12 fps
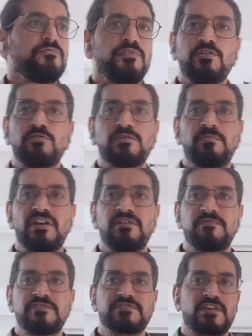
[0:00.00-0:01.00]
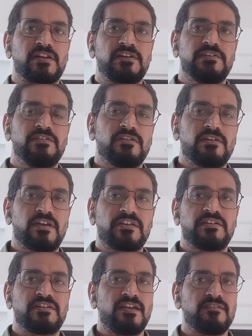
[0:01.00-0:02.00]
We know the benefits are clear
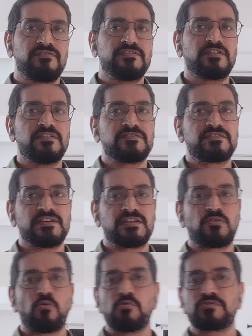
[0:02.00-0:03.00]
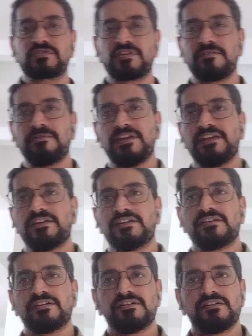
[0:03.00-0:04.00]
like that efficiency, cost
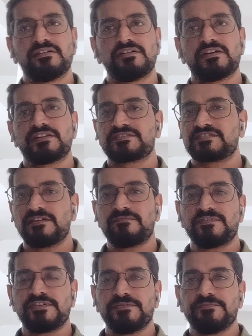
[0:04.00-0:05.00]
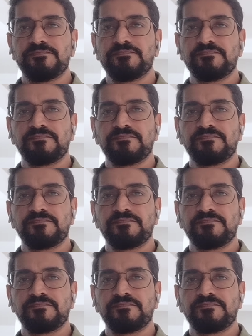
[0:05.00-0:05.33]
saving and the safety.